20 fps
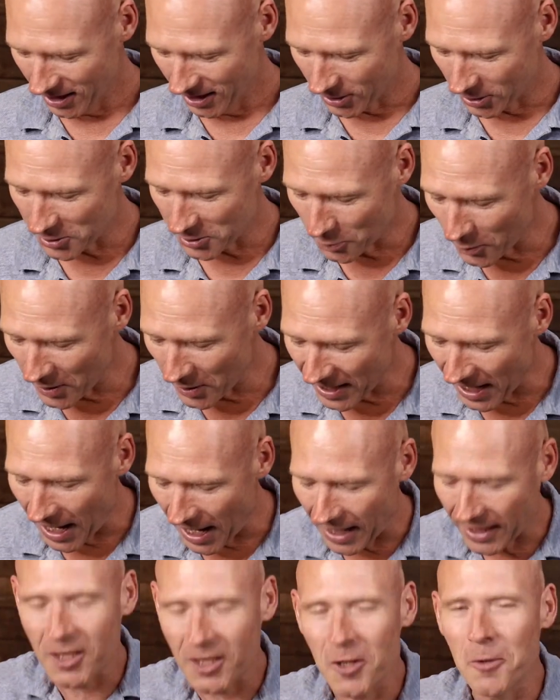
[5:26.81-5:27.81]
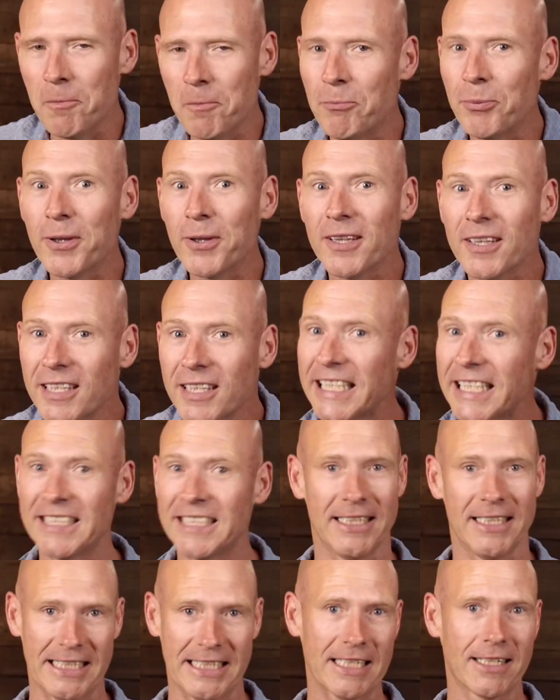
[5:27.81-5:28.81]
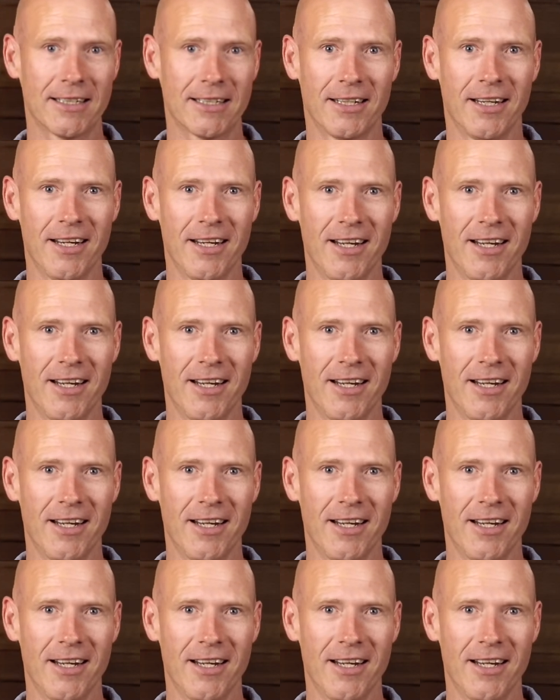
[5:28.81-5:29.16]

Because we are completely